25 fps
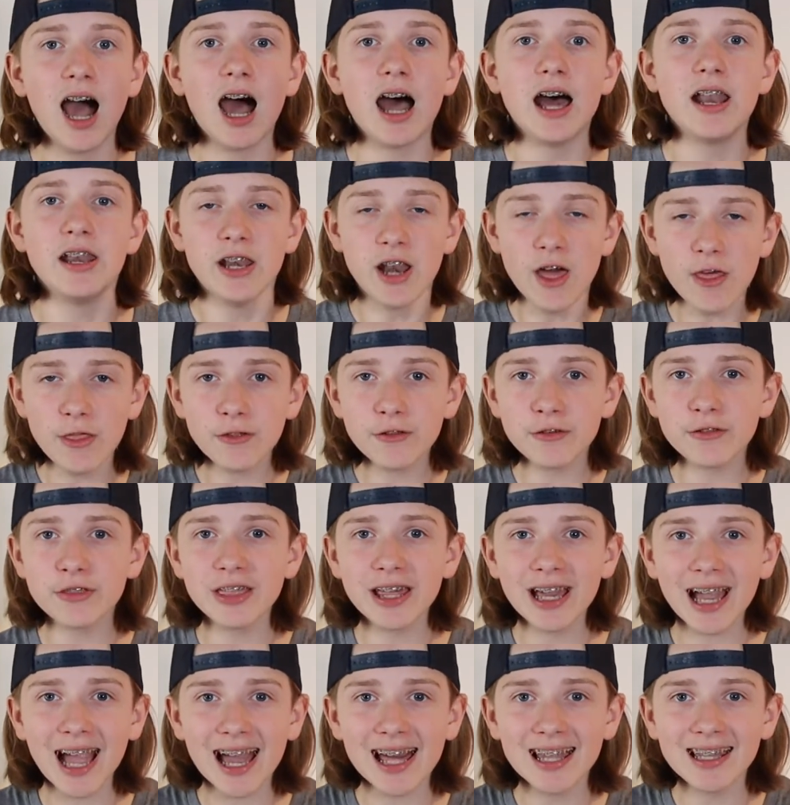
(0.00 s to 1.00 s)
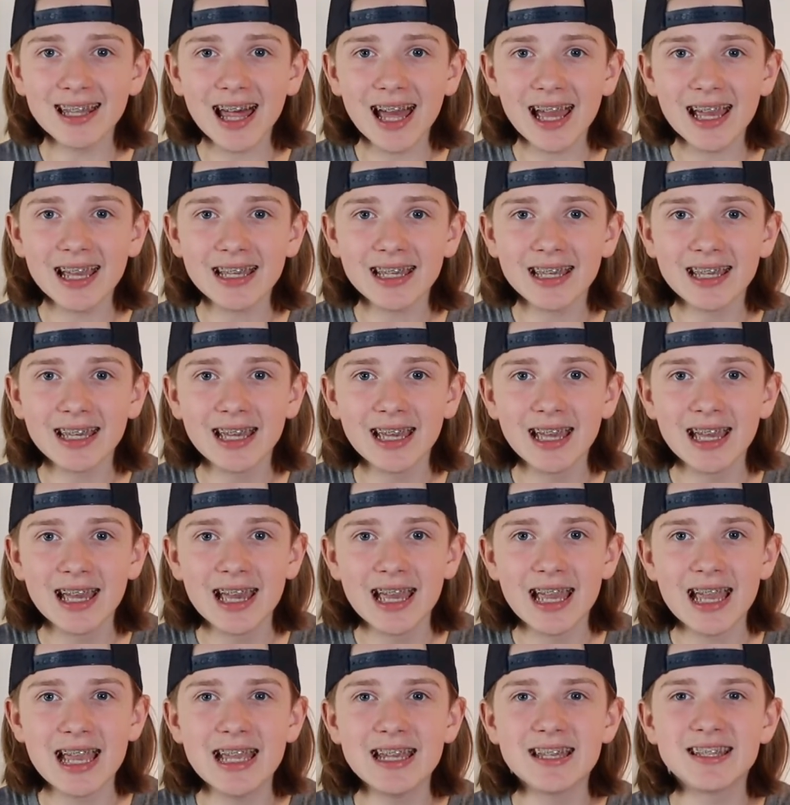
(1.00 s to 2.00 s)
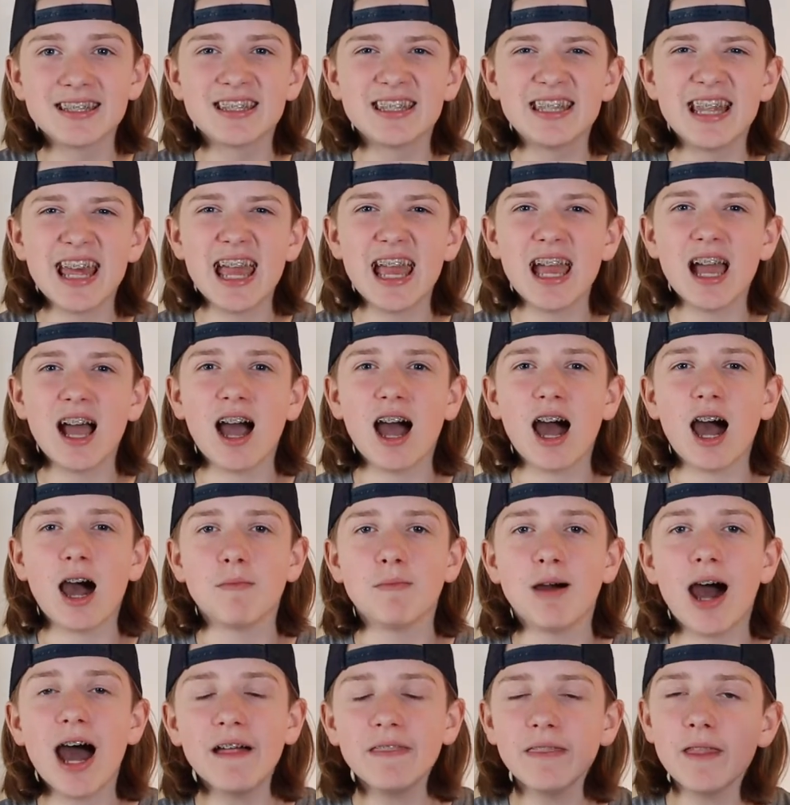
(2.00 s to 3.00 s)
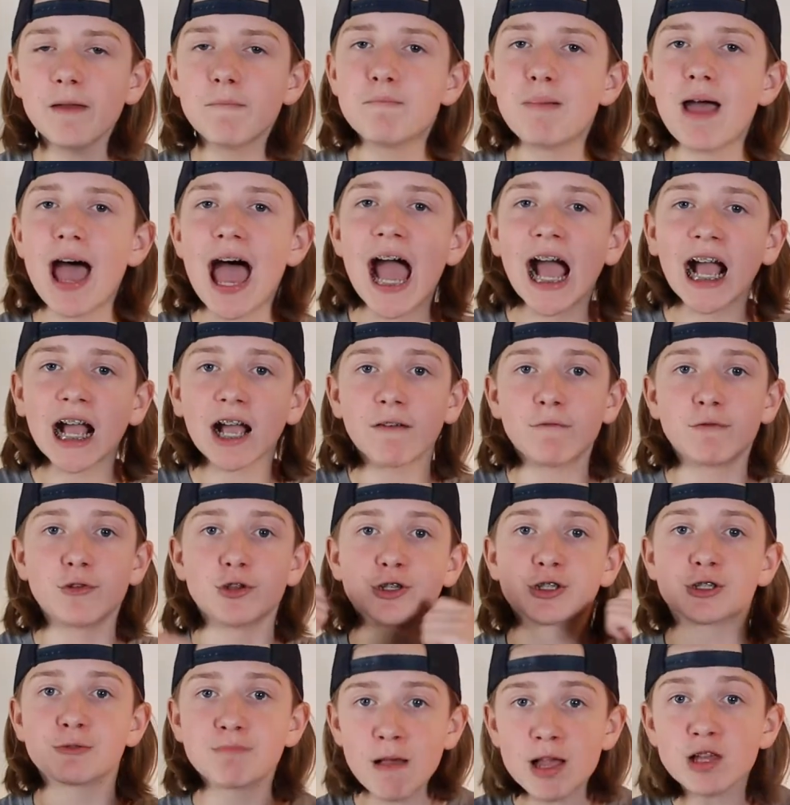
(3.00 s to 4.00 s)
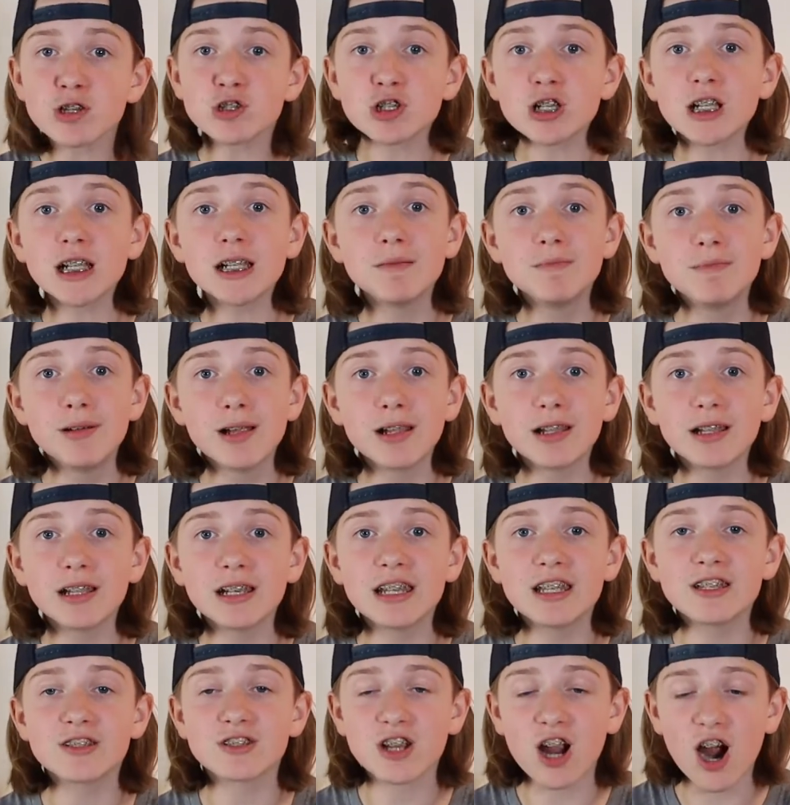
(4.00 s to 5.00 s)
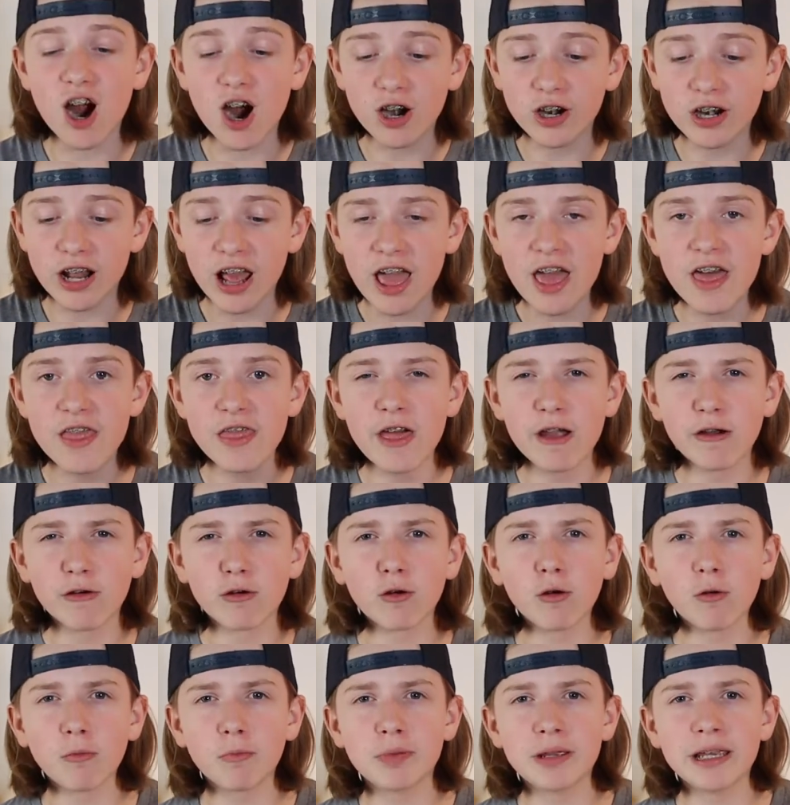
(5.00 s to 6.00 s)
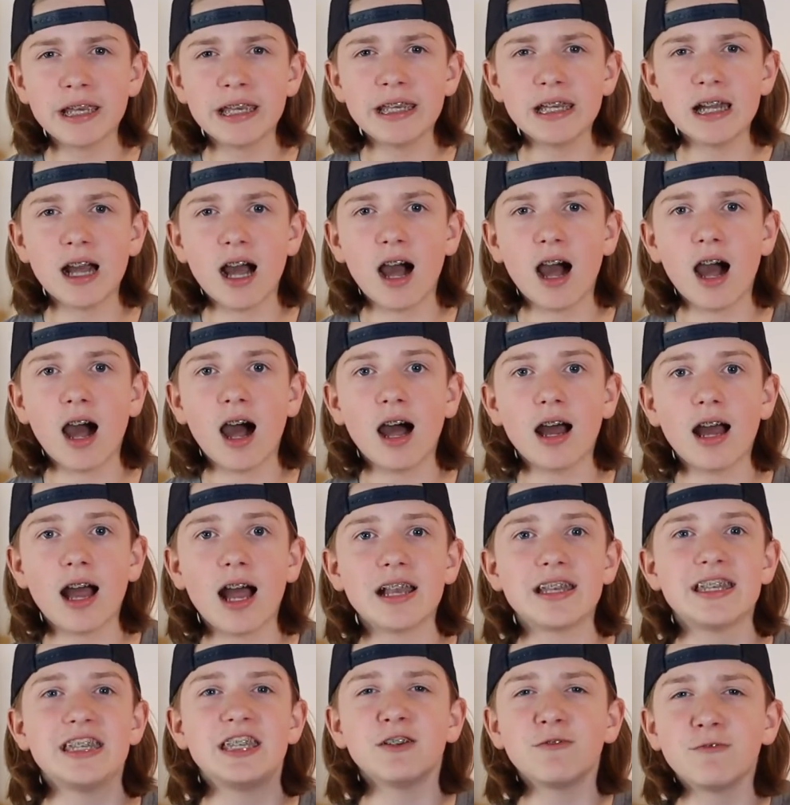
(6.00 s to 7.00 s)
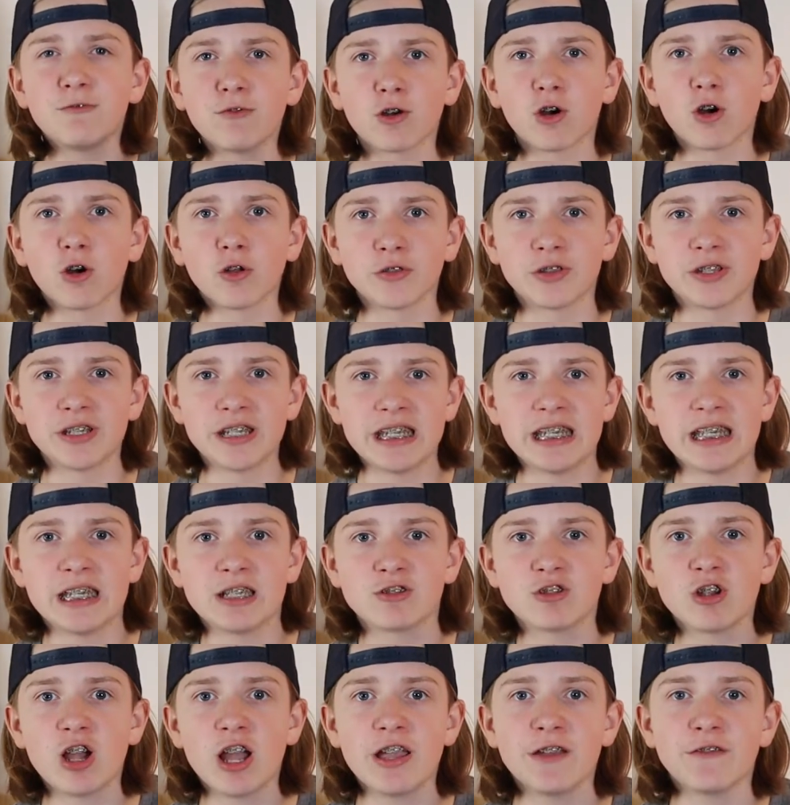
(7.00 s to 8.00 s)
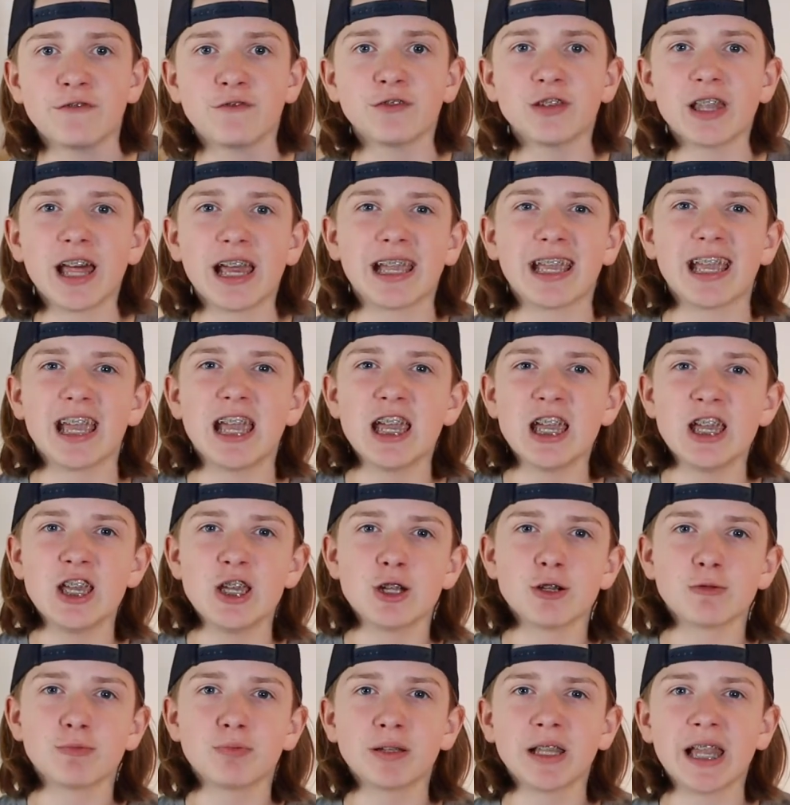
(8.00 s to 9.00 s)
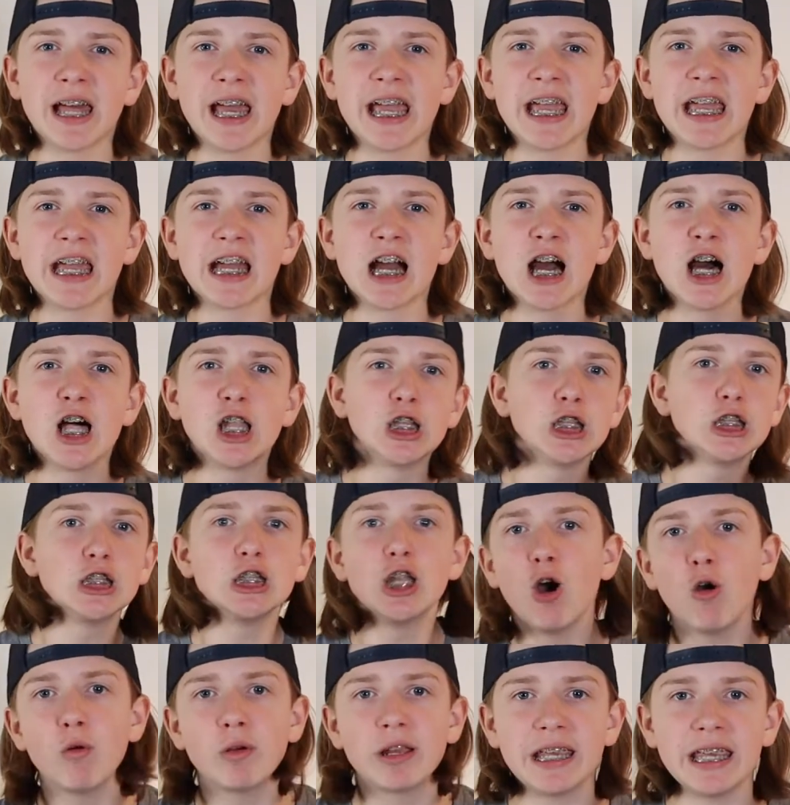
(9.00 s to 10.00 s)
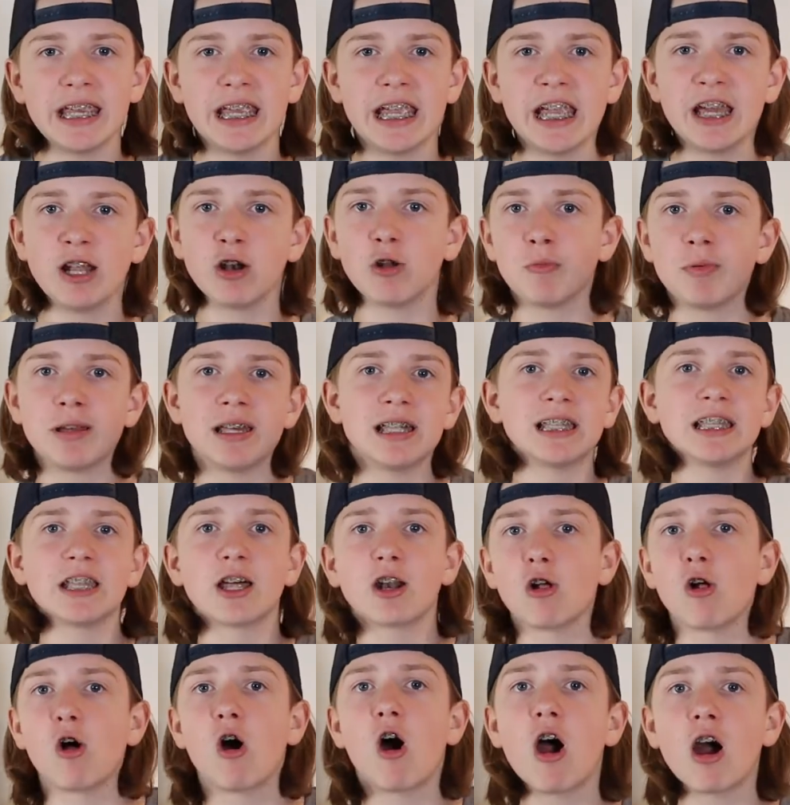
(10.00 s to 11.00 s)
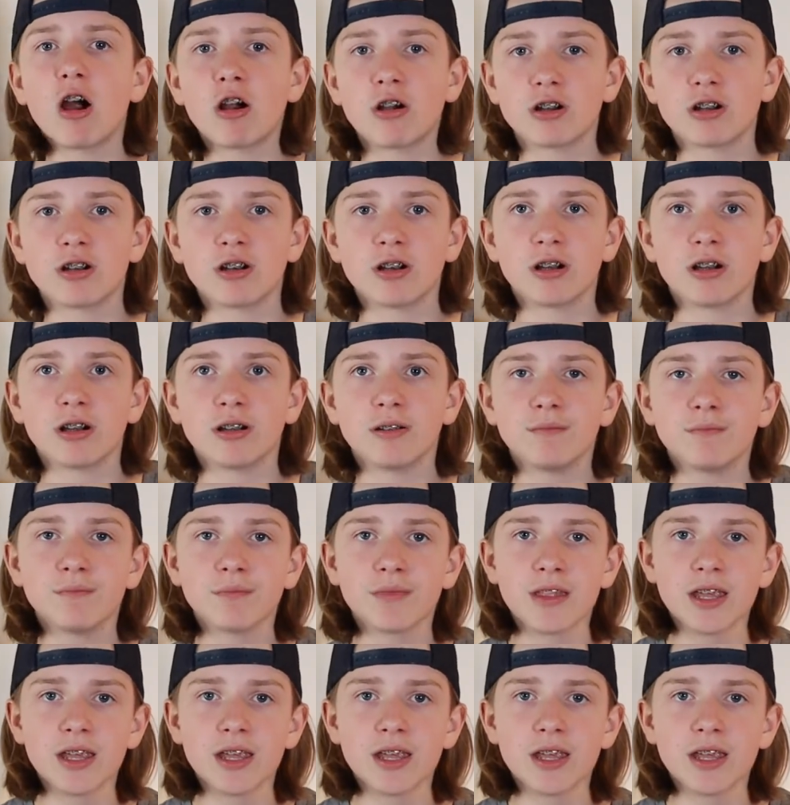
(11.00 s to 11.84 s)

Another thing I like is that um, on the back of your special abilities card, there will be uh, a difficulty. So if, like, you're playing Loki, it'll be a little harder.